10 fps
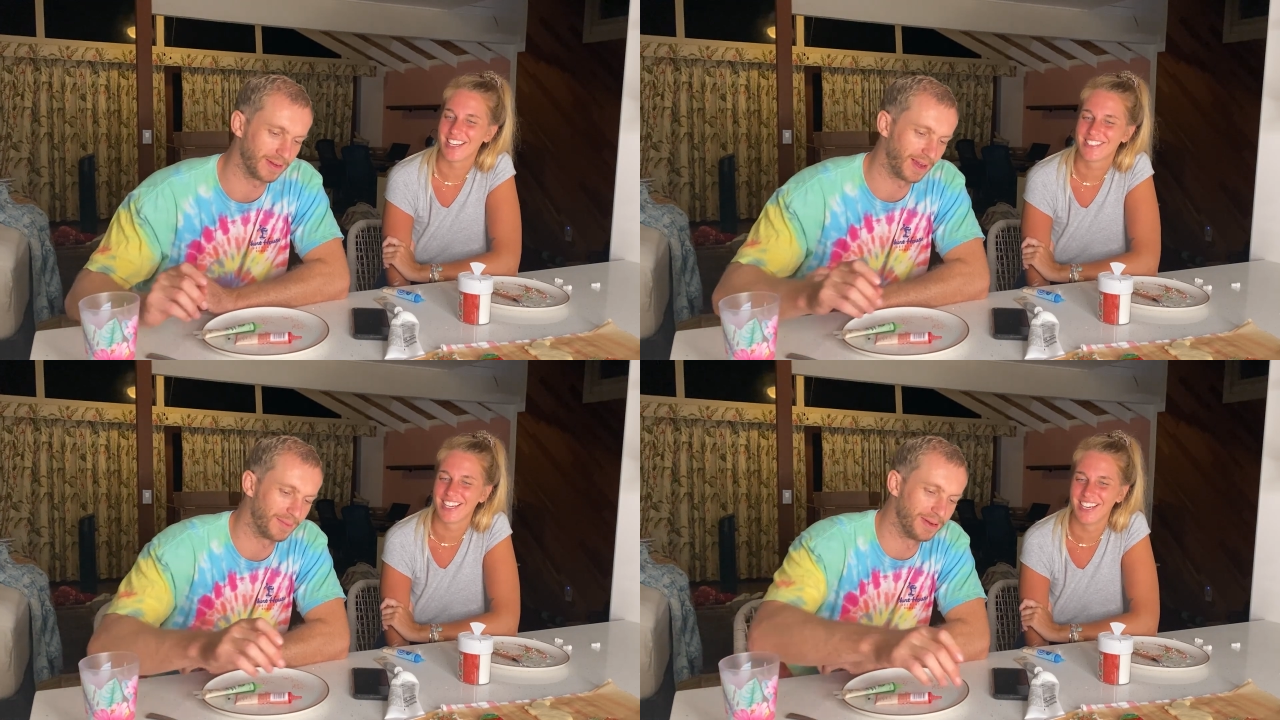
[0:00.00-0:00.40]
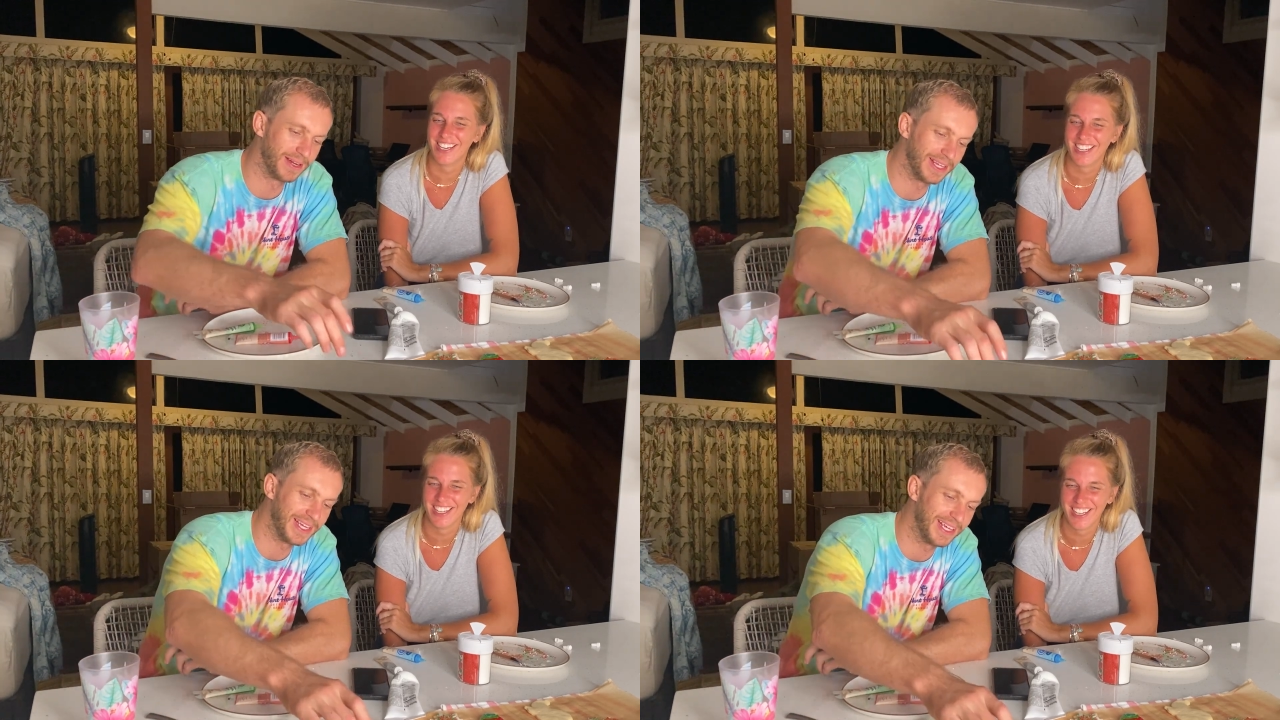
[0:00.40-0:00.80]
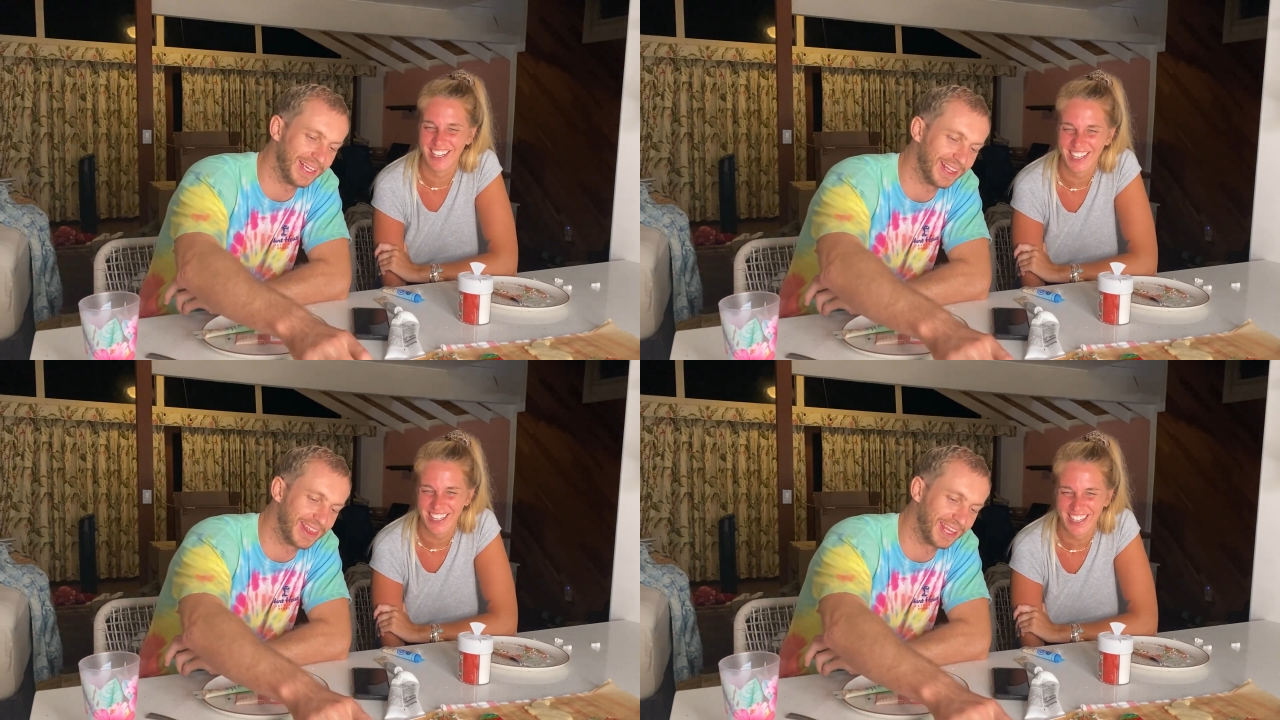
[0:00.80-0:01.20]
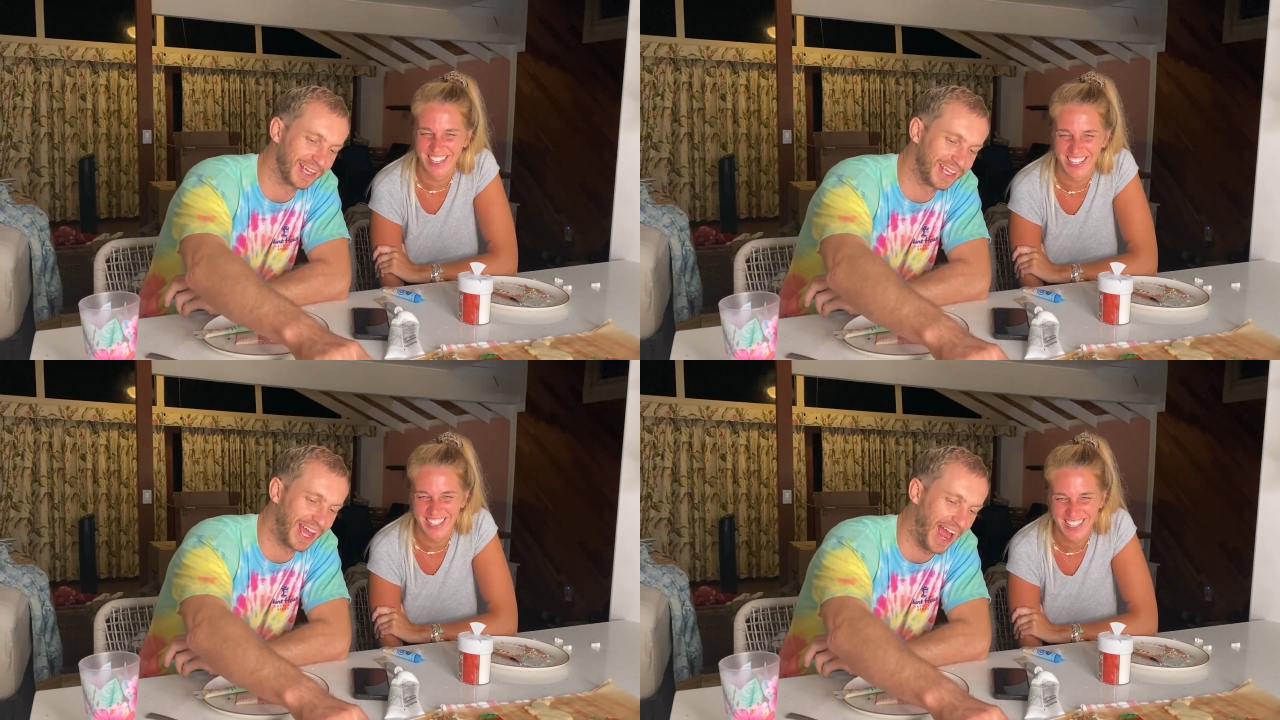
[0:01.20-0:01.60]
Speaker 1: I'm, I'm gonna eat the
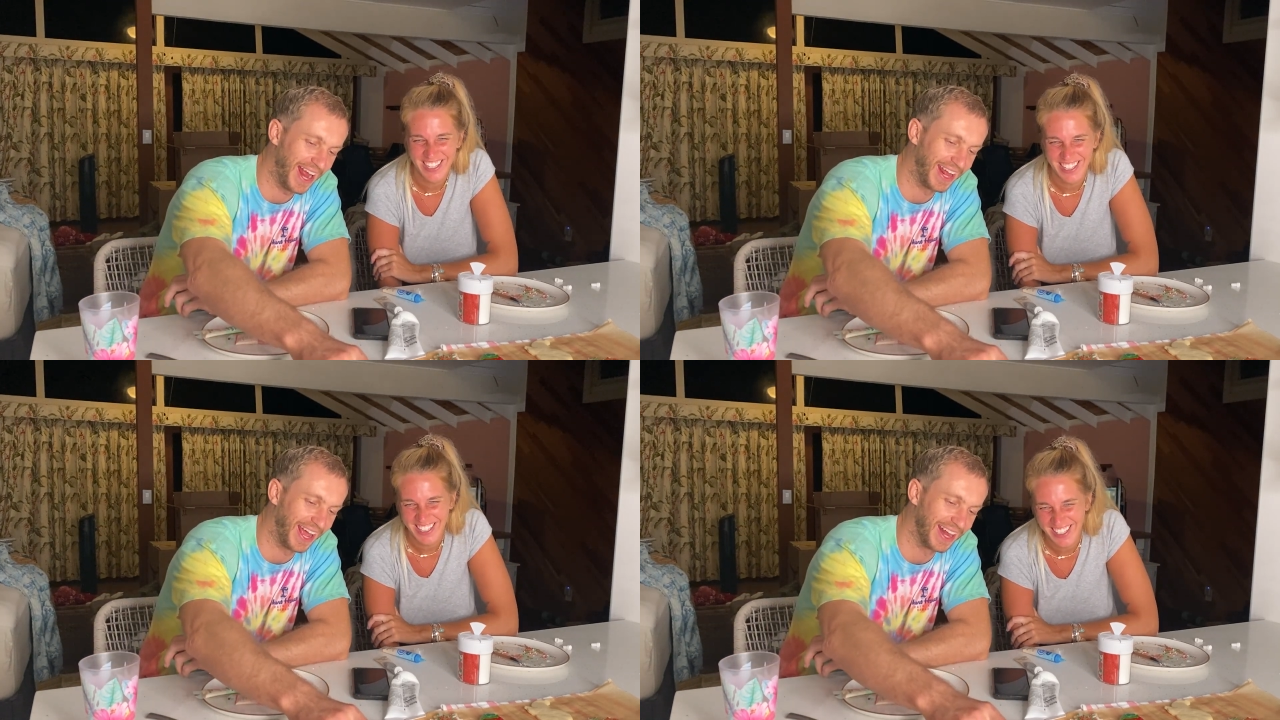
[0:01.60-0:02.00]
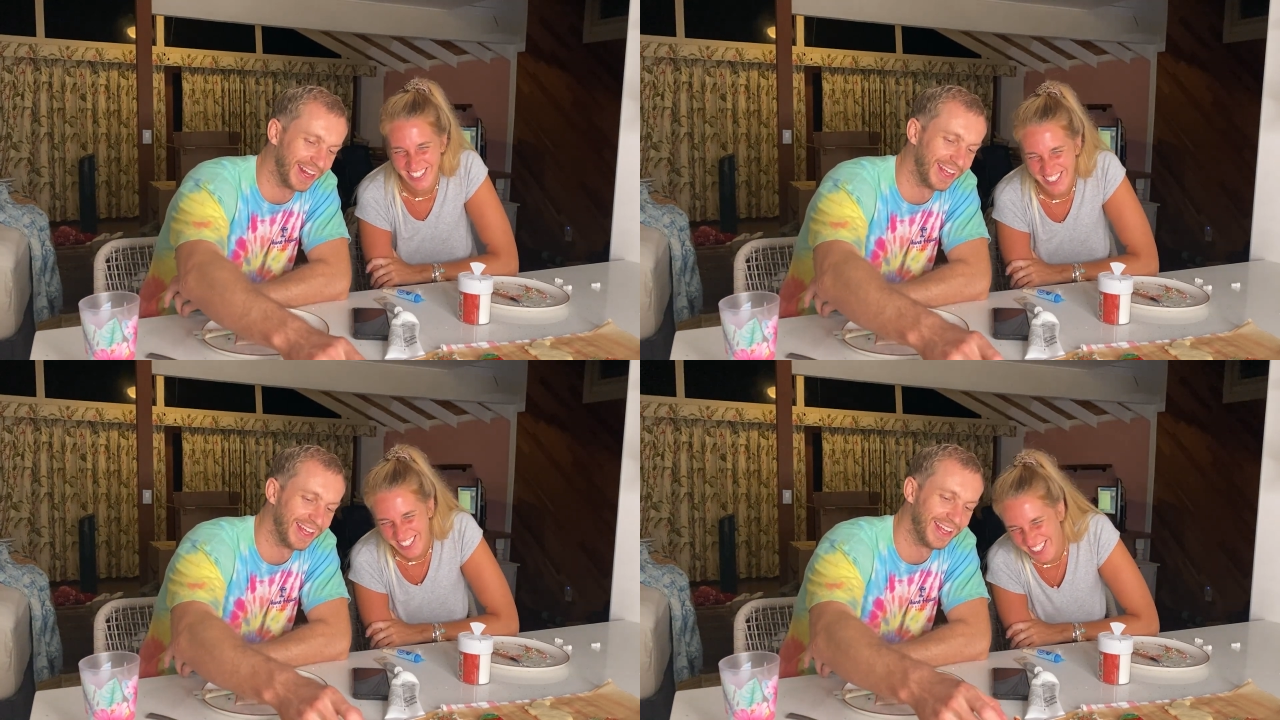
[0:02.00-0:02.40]
cat head.